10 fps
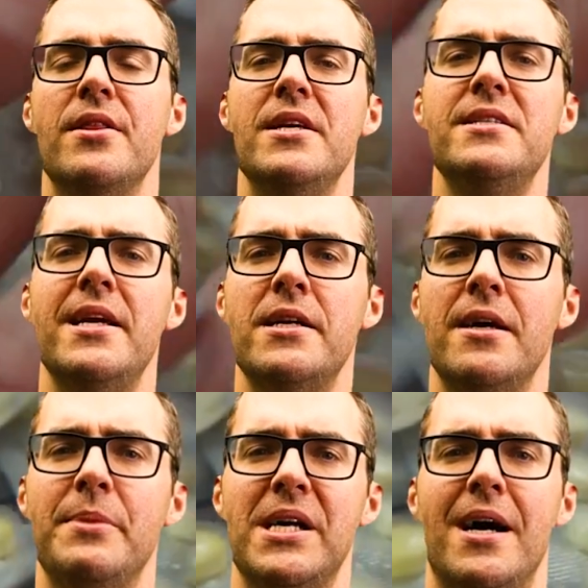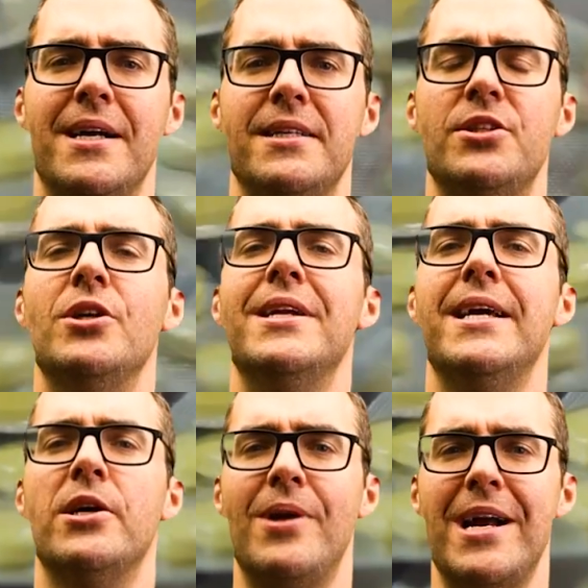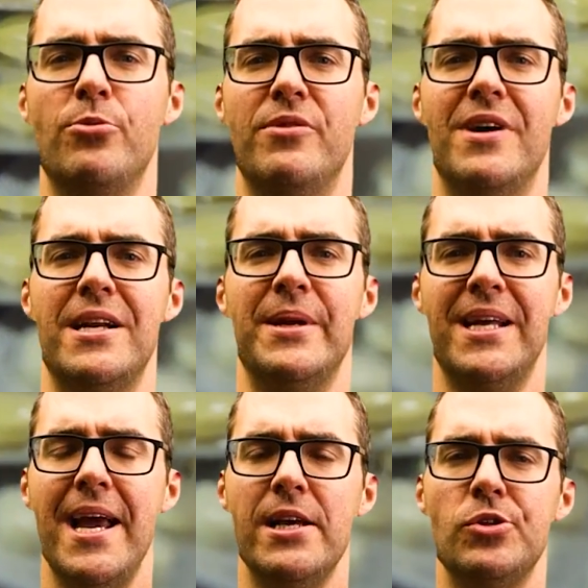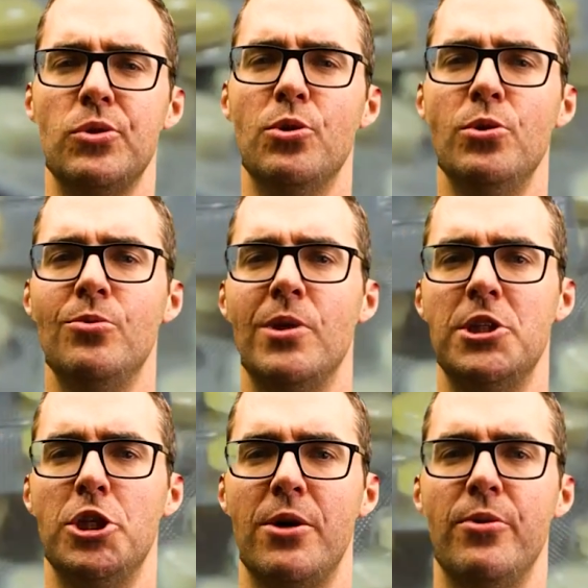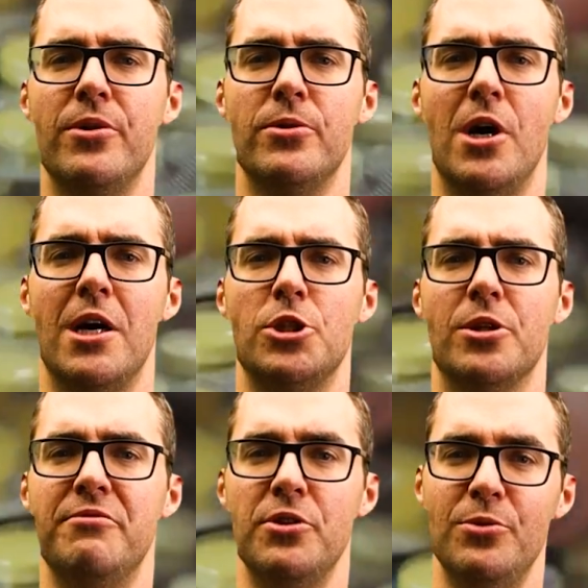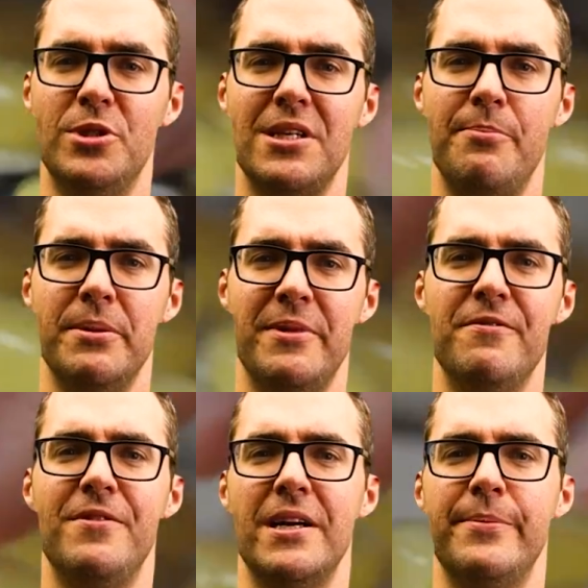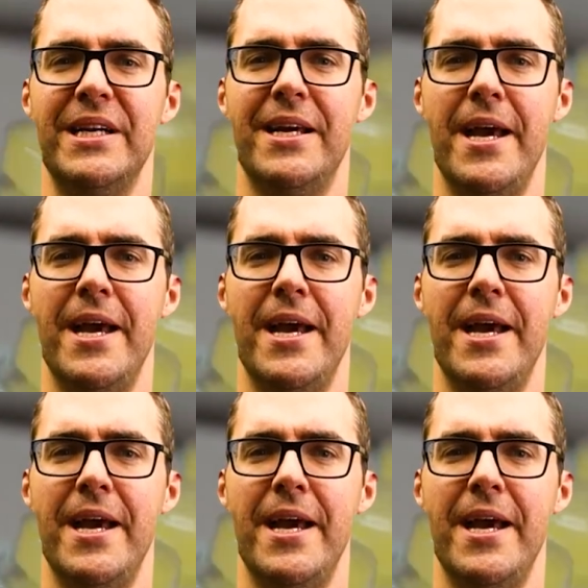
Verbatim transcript: these antibiotics could interact with vitamin K, so you always want to check with your doctor if you supplement vitamin